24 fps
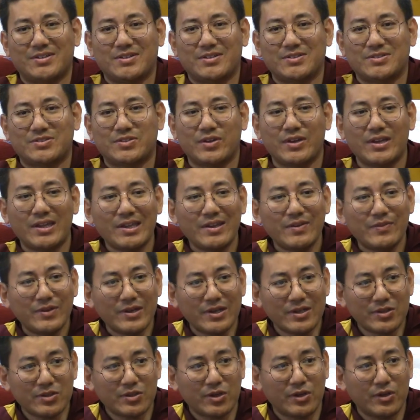so
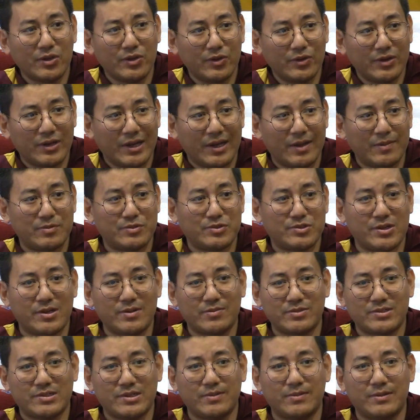even though you have
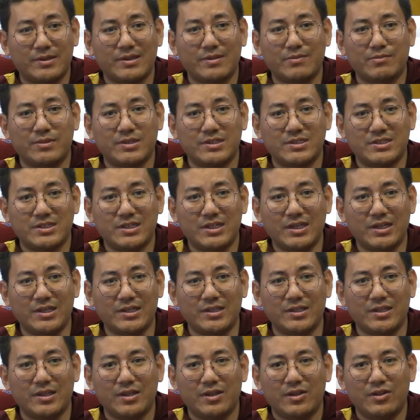time traveling
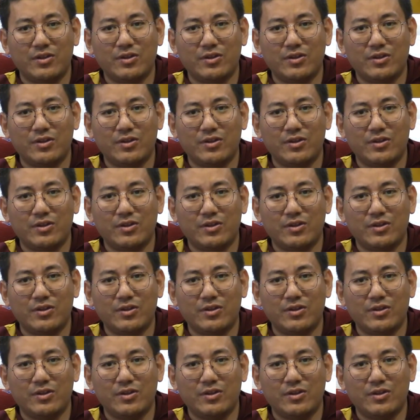machine,